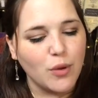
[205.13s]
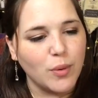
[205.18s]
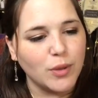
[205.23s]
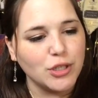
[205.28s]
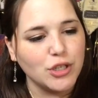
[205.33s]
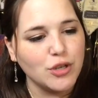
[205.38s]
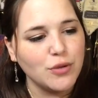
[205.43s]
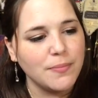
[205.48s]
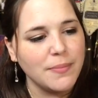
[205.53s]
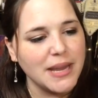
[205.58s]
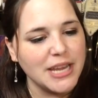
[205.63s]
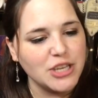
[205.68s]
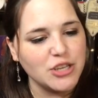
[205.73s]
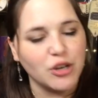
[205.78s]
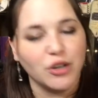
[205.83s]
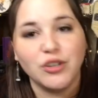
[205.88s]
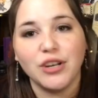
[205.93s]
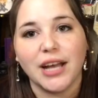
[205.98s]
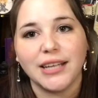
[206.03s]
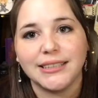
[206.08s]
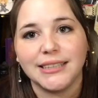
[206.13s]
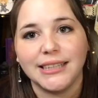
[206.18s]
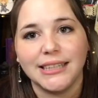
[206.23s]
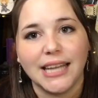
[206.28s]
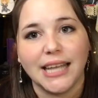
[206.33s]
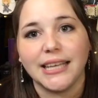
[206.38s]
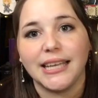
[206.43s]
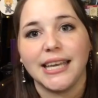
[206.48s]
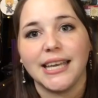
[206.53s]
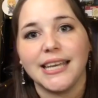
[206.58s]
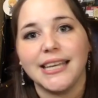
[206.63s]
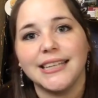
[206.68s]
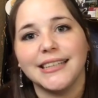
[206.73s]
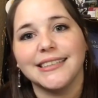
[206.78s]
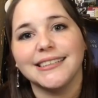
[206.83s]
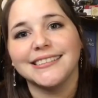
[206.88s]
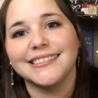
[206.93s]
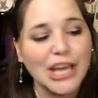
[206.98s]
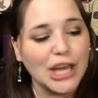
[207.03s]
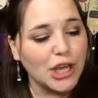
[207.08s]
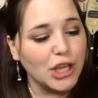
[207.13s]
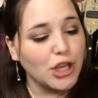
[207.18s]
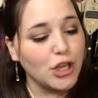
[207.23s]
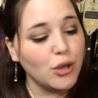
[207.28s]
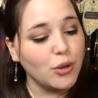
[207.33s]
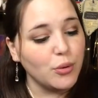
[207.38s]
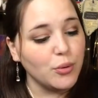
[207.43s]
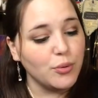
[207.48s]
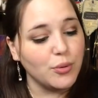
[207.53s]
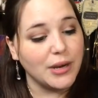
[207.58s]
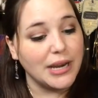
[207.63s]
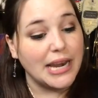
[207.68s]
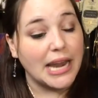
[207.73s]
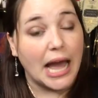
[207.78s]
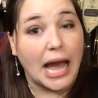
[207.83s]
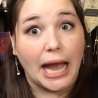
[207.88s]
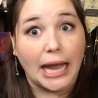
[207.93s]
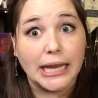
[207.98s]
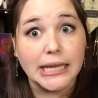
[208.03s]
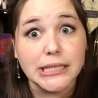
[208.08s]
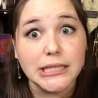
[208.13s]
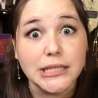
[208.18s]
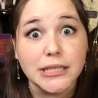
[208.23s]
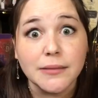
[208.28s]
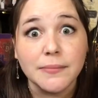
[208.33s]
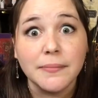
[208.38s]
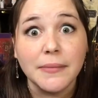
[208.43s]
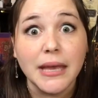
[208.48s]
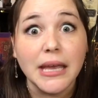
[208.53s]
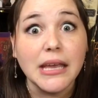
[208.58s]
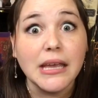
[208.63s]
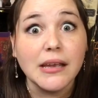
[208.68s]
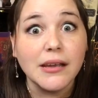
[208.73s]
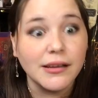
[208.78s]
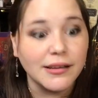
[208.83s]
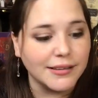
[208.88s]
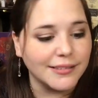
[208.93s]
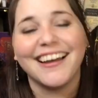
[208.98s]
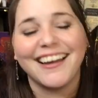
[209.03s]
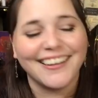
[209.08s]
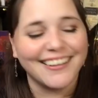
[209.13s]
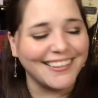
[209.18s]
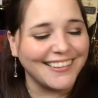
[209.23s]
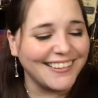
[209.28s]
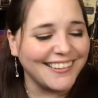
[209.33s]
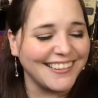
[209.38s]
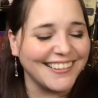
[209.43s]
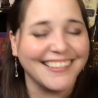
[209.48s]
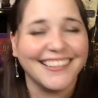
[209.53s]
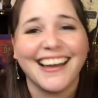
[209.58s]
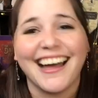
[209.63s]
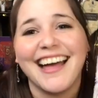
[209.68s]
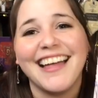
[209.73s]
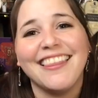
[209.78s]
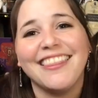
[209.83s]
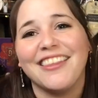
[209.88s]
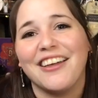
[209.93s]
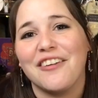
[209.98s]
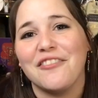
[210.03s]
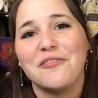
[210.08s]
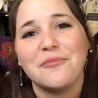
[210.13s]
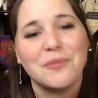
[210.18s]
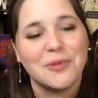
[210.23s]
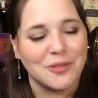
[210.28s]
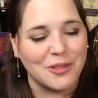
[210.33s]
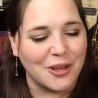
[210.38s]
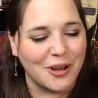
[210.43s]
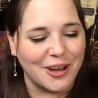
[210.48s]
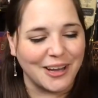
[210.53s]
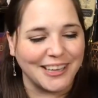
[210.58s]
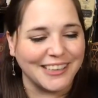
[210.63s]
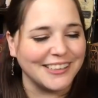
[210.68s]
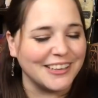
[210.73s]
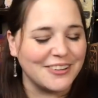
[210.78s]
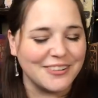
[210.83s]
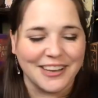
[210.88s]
What do you mean you're not lucky? You lie to me? Uh, I love Mulan.